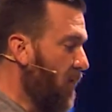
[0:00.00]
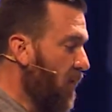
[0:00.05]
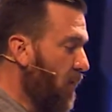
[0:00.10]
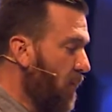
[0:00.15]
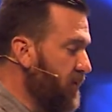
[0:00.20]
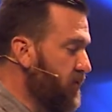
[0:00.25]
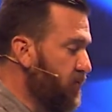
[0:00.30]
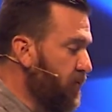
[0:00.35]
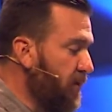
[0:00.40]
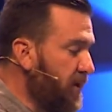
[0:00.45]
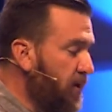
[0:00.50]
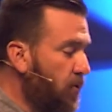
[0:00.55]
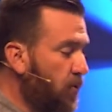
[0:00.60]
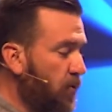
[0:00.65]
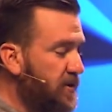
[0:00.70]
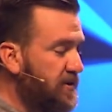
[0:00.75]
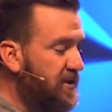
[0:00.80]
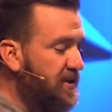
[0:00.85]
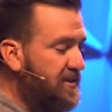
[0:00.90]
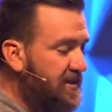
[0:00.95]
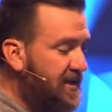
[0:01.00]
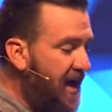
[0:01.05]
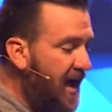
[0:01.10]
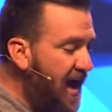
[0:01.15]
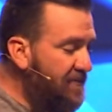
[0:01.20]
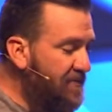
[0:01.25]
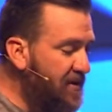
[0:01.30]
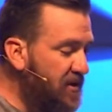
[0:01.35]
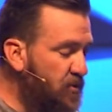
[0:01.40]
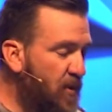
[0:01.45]
What's really cool is the
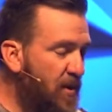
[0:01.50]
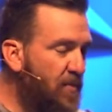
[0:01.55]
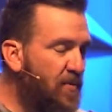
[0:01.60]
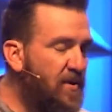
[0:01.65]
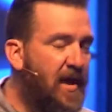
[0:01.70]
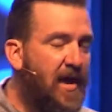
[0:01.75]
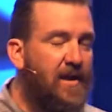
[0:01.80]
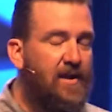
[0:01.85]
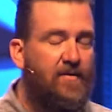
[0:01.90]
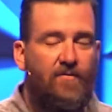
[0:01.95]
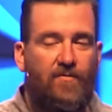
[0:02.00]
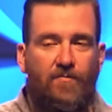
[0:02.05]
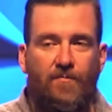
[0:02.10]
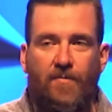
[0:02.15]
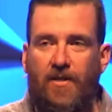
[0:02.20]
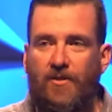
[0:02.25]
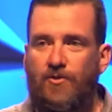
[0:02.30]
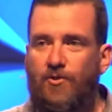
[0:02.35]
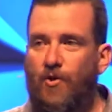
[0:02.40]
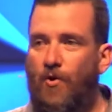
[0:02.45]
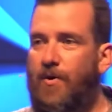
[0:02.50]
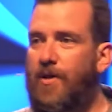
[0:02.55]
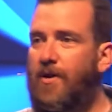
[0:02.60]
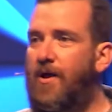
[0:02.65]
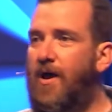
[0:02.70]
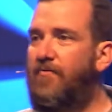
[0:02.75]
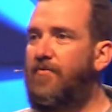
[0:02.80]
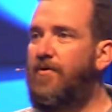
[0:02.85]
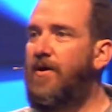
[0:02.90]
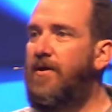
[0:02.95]
staff this week, we kind of been joking
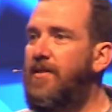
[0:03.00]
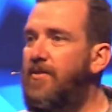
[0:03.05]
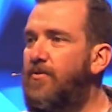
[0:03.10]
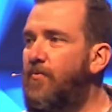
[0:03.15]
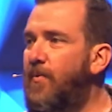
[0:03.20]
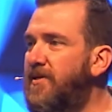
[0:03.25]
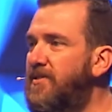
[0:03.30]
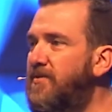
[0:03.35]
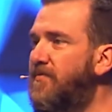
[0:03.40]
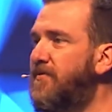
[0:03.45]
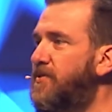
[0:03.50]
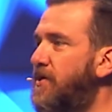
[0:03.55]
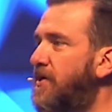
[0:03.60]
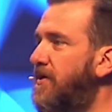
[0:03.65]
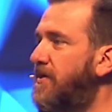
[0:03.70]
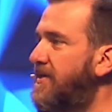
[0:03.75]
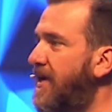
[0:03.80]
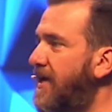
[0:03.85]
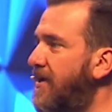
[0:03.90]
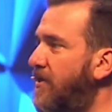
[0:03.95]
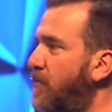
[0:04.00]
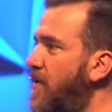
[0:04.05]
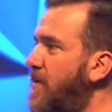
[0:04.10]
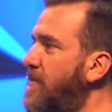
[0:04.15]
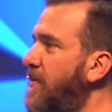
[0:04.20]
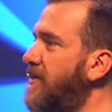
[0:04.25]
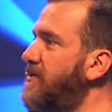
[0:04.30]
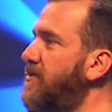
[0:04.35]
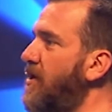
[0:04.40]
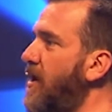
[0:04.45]
off and on that the rest of us are going to take 3
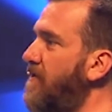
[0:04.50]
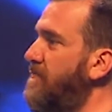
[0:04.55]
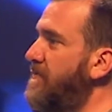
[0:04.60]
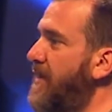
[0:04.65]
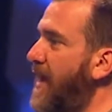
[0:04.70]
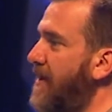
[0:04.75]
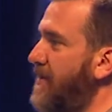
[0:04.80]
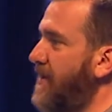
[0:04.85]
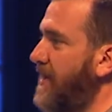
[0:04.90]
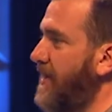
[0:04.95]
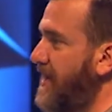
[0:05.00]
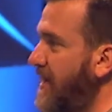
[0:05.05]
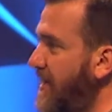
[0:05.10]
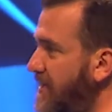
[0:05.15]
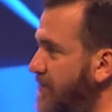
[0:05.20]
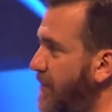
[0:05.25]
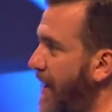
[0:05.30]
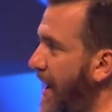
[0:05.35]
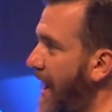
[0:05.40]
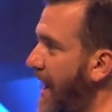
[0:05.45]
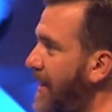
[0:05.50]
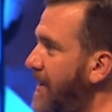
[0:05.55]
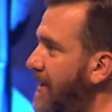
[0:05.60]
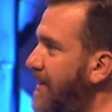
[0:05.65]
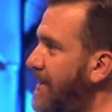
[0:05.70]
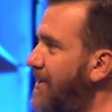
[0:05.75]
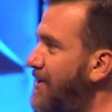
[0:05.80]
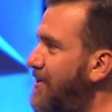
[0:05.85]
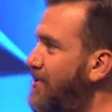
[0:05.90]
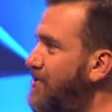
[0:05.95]
months off now that he's back
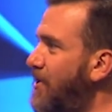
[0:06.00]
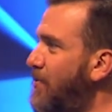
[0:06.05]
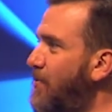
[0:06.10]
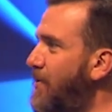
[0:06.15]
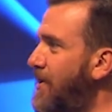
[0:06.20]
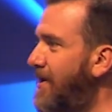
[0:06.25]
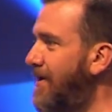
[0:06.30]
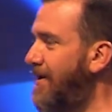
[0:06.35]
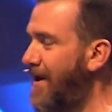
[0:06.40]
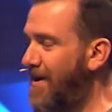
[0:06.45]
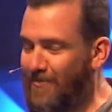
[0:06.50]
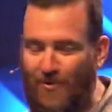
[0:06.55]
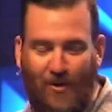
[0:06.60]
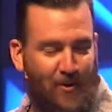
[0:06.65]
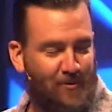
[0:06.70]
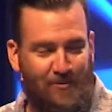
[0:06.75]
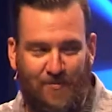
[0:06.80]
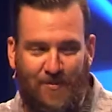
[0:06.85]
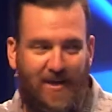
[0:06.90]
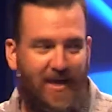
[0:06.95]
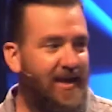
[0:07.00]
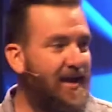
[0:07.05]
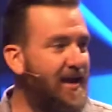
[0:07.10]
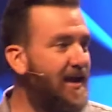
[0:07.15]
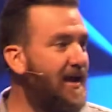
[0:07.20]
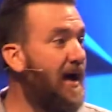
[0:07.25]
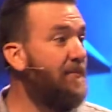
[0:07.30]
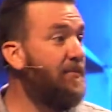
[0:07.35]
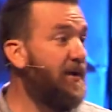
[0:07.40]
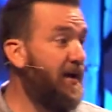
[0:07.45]
so that we can,
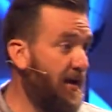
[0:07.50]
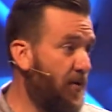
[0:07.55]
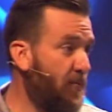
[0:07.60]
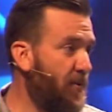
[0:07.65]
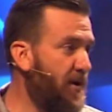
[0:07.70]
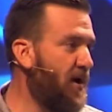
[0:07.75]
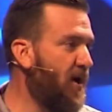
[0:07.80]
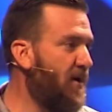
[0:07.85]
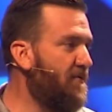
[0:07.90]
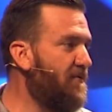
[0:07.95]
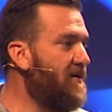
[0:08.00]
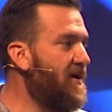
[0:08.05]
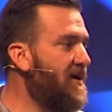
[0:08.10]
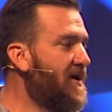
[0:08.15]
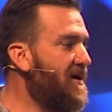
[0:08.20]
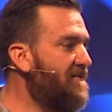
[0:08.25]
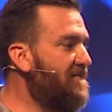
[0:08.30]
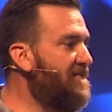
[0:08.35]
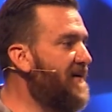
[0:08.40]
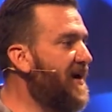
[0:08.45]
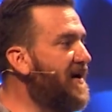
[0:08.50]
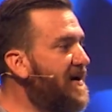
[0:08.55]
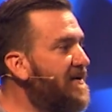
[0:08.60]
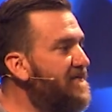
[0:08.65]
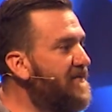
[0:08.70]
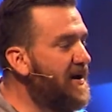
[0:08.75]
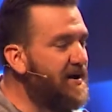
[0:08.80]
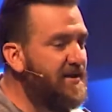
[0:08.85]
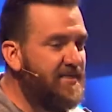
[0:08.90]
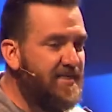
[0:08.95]
I'm kidding. We are very,
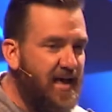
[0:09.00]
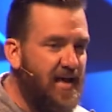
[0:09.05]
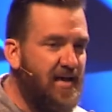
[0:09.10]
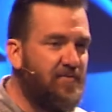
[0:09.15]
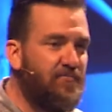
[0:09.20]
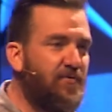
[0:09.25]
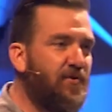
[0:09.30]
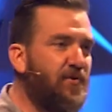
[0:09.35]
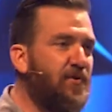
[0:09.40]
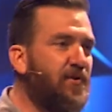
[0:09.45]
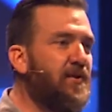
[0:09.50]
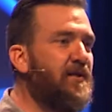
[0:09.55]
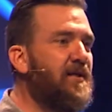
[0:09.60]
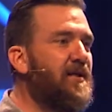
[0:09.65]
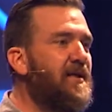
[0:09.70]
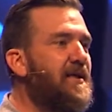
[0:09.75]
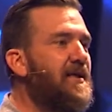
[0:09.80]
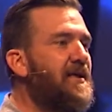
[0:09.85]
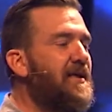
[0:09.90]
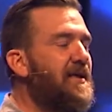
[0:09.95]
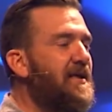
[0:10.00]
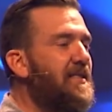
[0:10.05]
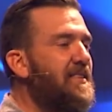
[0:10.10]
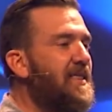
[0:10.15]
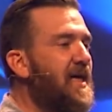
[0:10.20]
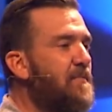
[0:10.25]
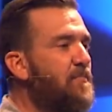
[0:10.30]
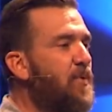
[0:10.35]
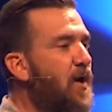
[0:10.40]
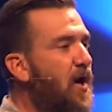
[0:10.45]
very thankful
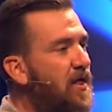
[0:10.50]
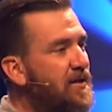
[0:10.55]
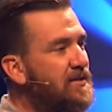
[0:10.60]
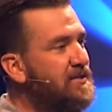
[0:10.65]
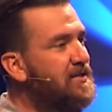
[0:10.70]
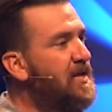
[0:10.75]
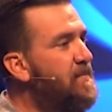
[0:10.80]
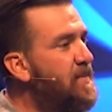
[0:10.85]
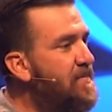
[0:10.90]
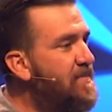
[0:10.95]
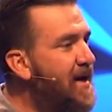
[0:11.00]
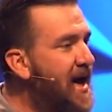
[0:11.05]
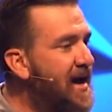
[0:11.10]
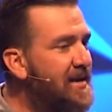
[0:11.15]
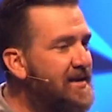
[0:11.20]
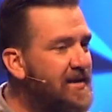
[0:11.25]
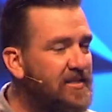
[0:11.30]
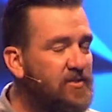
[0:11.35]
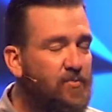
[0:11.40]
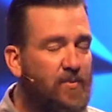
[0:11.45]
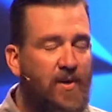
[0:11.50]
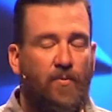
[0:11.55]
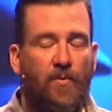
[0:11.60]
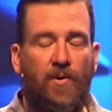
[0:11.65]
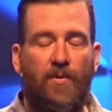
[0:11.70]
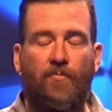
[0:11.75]
that Paul is going to be back next week. We're